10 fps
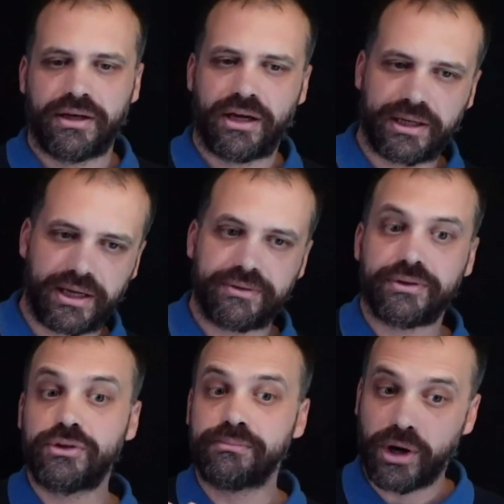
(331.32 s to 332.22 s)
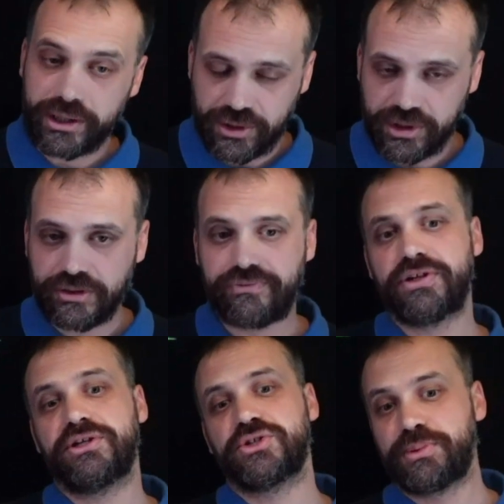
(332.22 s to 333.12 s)
Okay, you might think you're
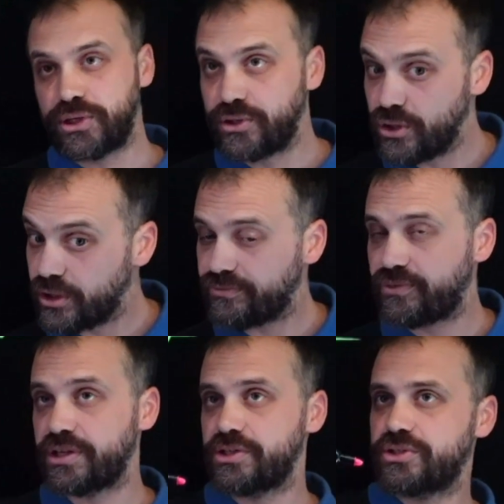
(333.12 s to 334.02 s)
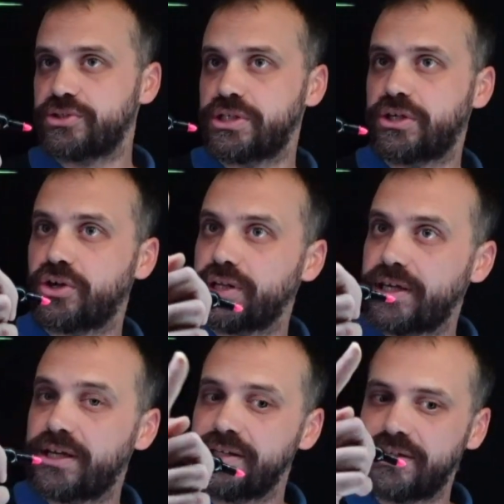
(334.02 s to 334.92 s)
finished, but you're not finished because you've got to
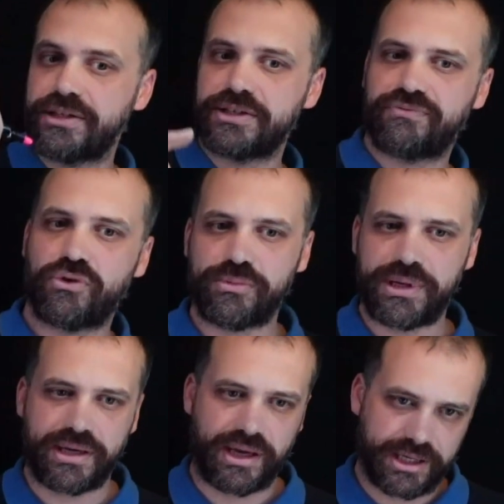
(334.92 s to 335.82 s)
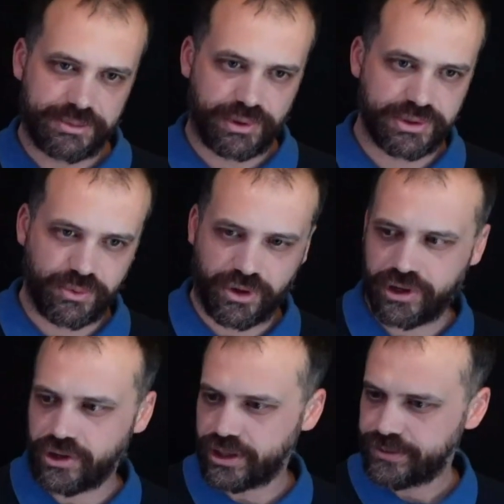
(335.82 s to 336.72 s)
get it into this form here, x plus
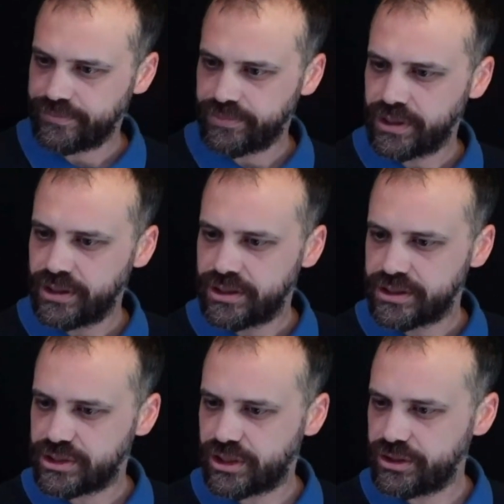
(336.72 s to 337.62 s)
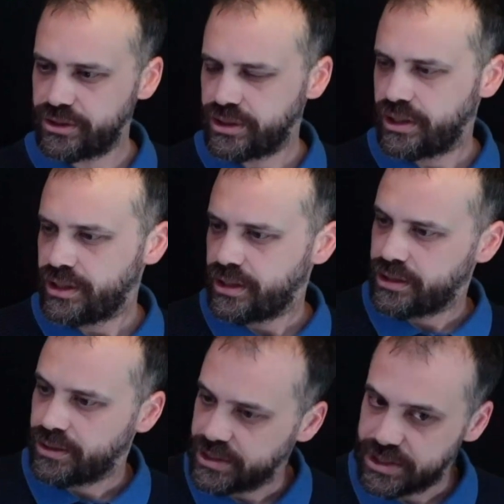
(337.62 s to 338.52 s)
yi. So,
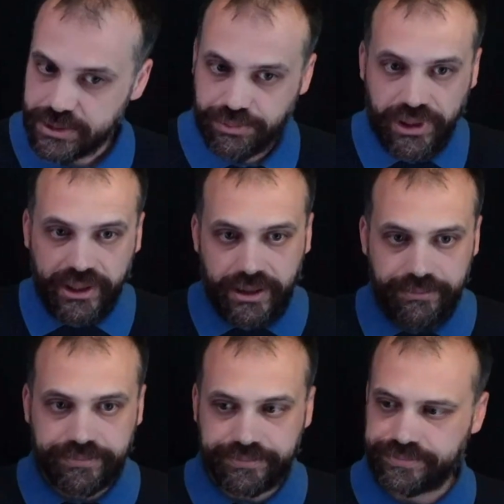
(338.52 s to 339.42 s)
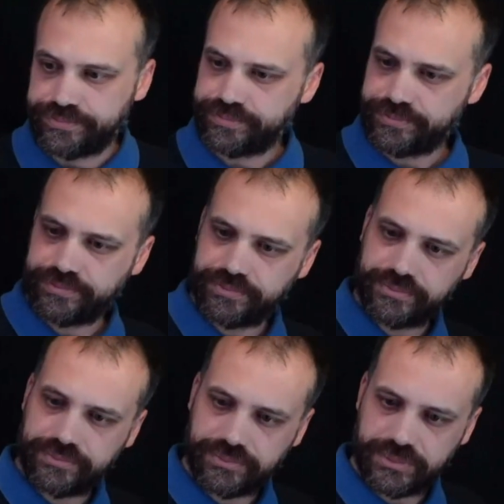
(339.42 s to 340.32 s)
split it up,
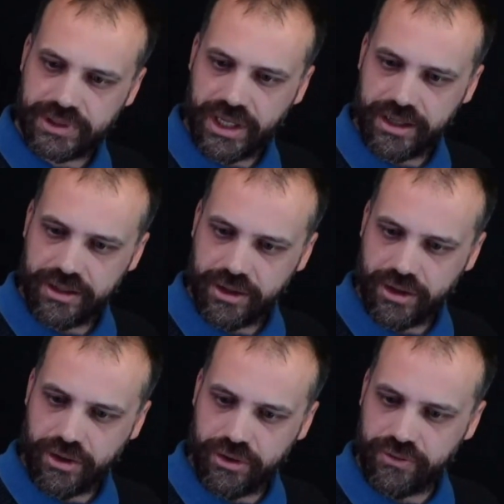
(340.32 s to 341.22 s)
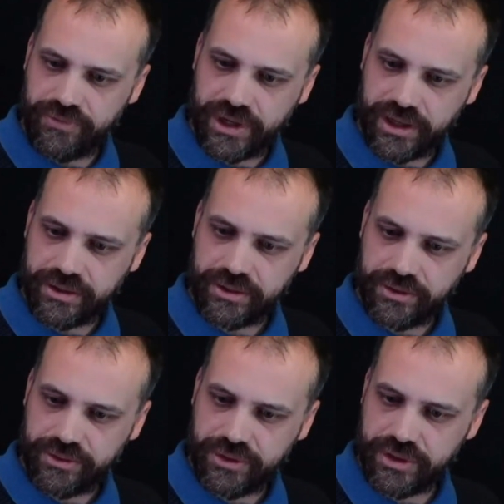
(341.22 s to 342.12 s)
ten over
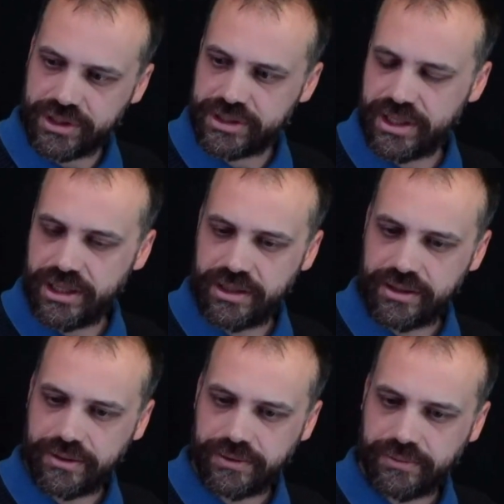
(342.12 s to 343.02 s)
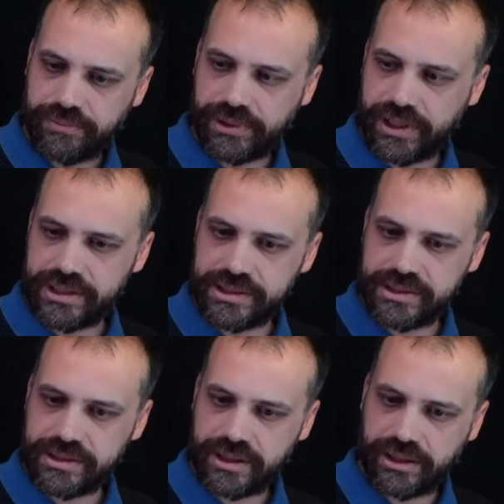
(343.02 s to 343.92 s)
thirteen
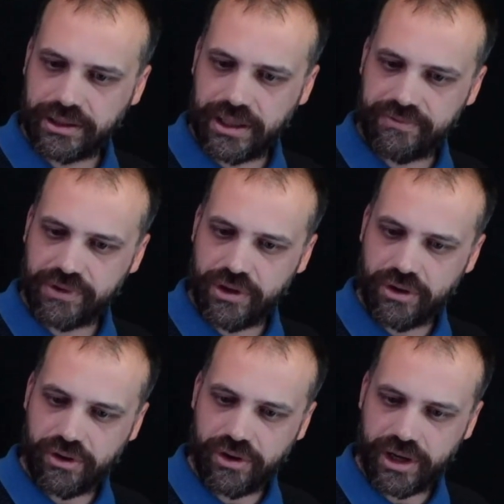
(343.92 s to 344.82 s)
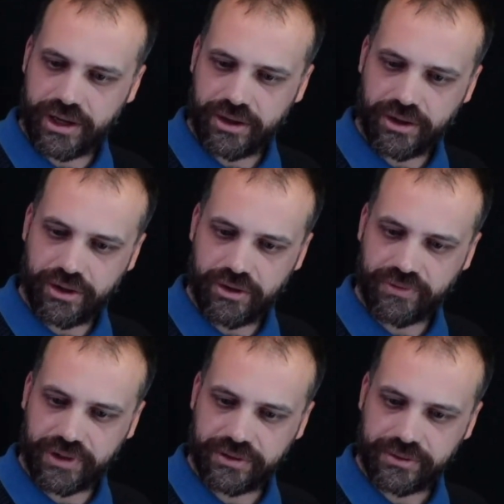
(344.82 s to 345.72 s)
plus eleven i
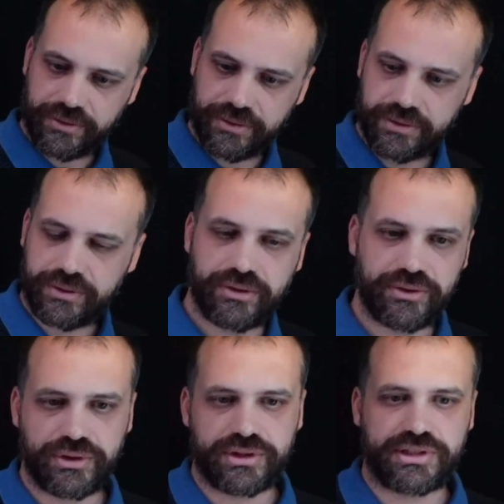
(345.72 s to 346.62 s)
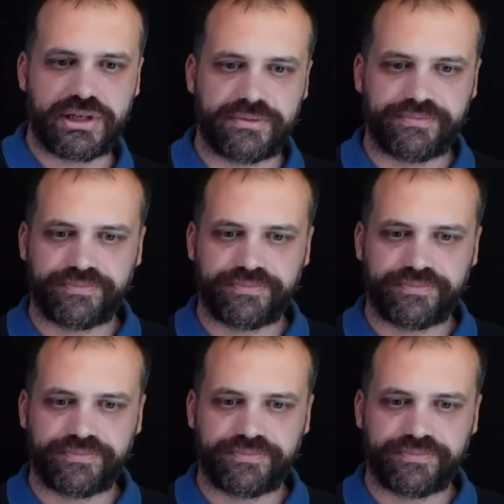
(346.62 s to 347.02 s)
over thirteen.